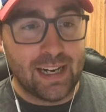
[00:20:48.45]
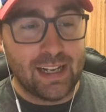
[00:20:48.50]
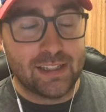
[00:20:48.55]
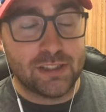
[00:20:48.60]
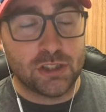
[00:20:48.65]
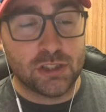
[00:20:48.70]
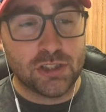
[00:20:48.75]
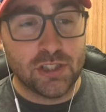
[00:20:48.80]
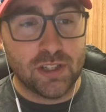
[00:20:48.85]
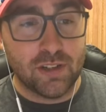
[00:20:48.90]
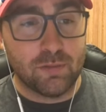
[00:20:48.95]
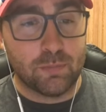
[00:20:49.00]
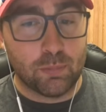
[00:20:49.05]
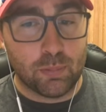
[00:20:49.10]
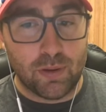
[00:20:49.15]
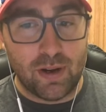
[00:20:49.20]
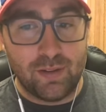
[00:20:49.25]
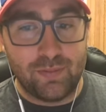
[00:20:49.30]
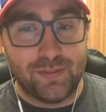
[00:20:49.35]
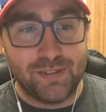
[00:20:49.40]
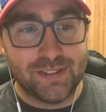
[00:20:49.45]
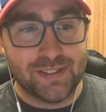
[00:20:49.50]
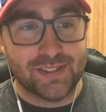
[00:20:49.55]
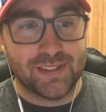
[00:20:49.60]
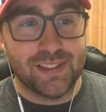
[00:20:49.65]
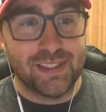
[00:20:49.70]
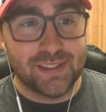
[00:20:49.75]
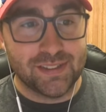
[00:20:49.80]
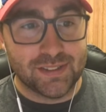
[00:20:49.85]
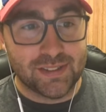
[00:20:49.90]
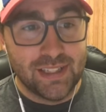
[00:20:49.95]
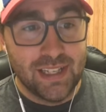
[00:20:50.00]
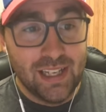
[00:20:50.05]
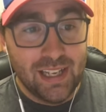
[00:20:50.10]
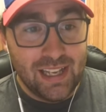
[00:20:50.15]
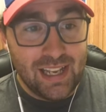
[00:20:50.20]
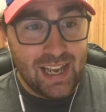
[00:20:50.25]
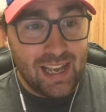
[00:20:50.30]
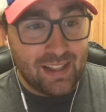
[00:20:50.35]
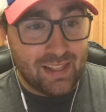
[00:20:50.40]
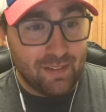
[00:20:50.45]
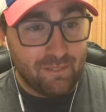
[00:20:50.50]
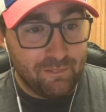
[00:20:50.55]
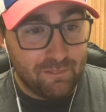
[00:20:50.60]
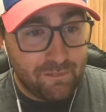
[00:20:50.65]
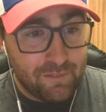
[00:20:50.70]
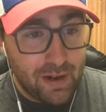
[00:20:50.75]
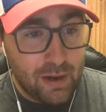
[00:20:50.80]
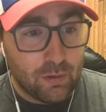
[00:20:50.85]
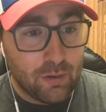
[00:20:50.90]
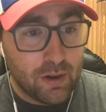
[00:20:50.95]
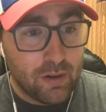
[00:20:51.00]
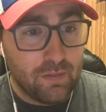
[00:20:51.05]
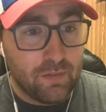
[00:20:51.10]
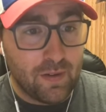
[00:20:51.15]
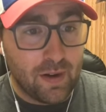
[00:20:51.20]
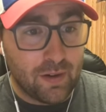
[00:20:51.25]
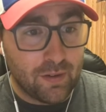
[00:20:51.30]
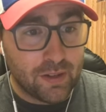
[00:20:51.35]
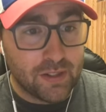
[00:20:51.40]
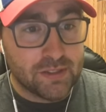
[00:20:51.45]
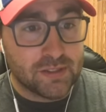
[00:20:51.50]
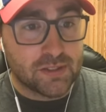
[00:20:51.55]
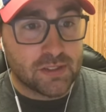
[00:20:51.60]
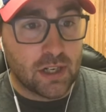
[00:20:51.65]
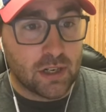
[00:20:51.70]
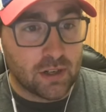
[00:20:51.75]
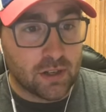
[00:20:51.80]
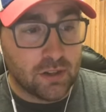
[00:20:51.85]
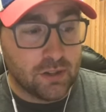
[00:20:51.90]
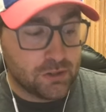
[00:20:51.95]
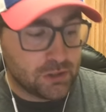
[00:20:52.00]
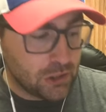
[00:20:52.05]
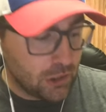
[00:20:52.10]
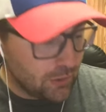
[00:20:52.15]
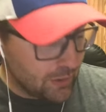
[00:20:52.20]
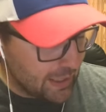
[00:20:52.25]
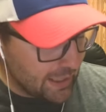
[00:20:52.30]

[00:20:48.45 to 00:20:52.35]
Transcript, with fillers: I should have prefaced this at the very, very start of the show,